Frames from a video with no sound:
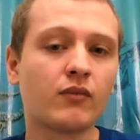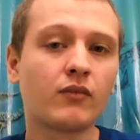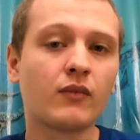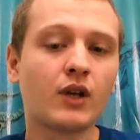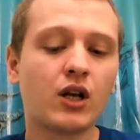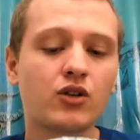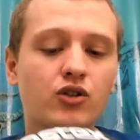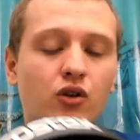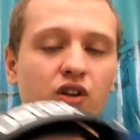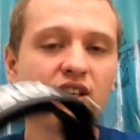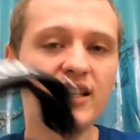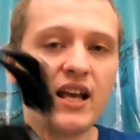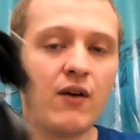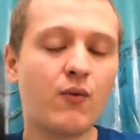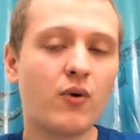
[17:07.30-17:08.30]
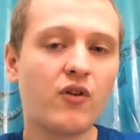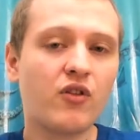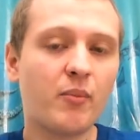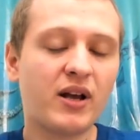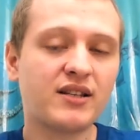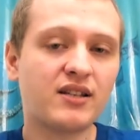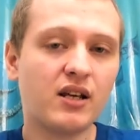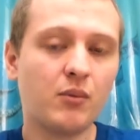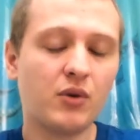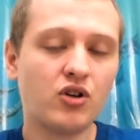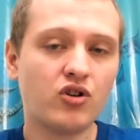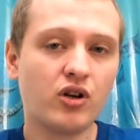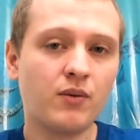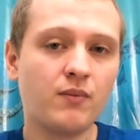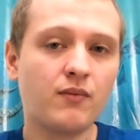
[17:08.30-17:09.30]
So these have one of the best imaging.
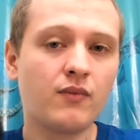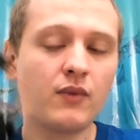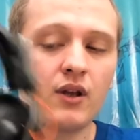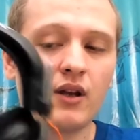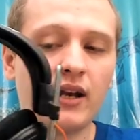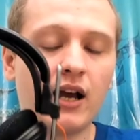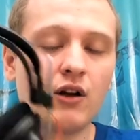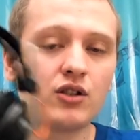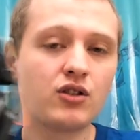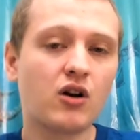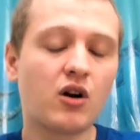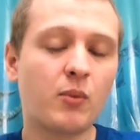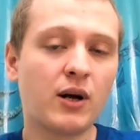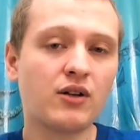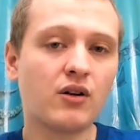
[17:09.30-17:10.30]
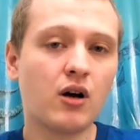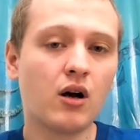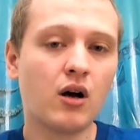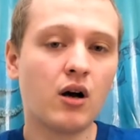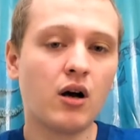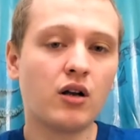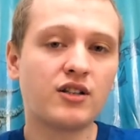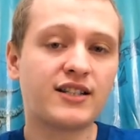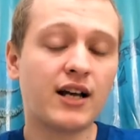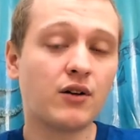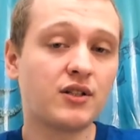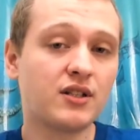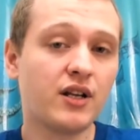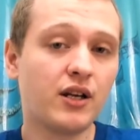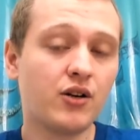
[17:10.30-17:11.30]
Now let's talk about
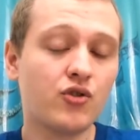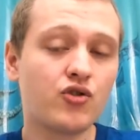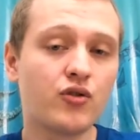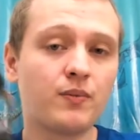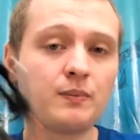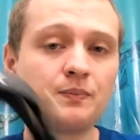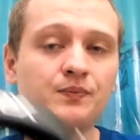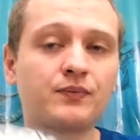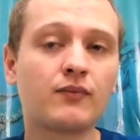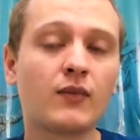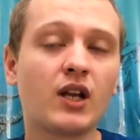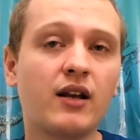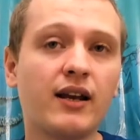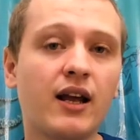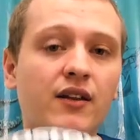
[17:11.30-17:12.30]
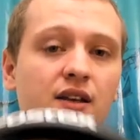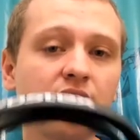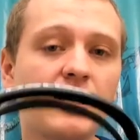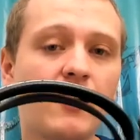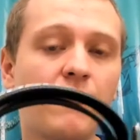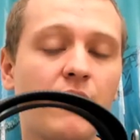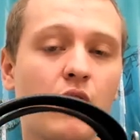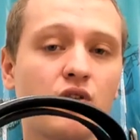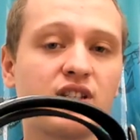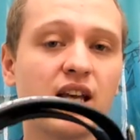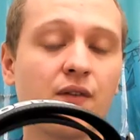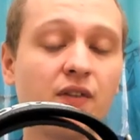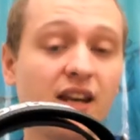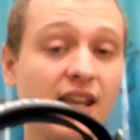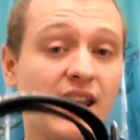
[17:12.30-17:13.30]
soundstage. Now these headphones have an
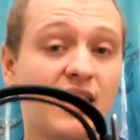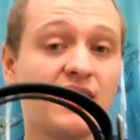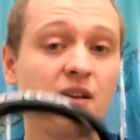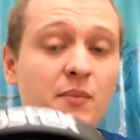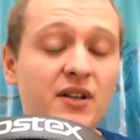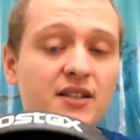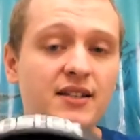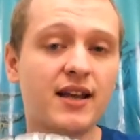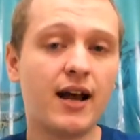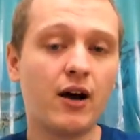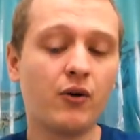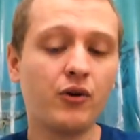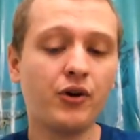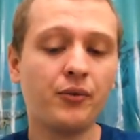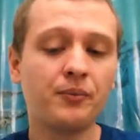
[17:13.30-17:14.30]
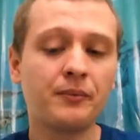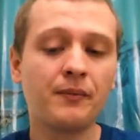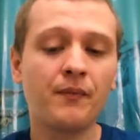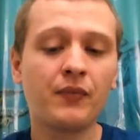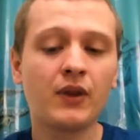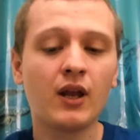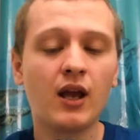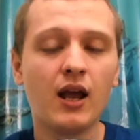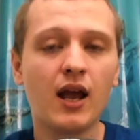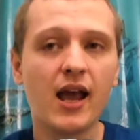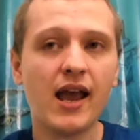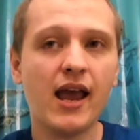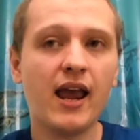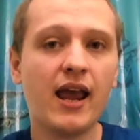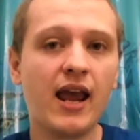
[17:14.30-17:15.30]
intimate sound,
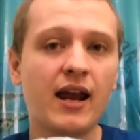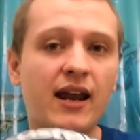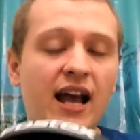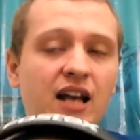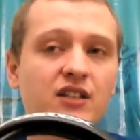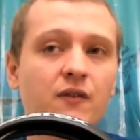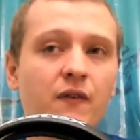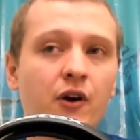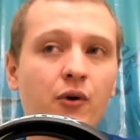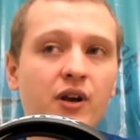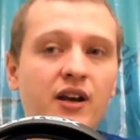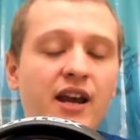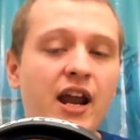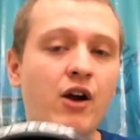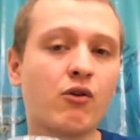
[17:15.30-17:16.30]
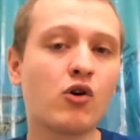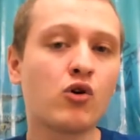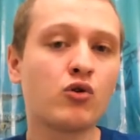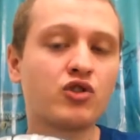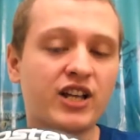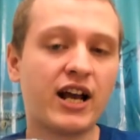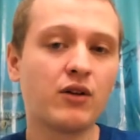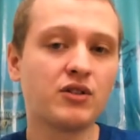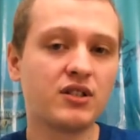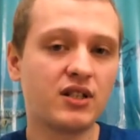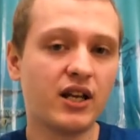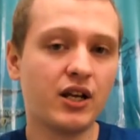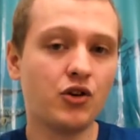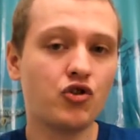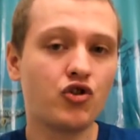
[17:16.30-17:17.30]
and it has a very narrow
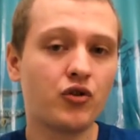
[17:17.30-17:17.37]
soundstage.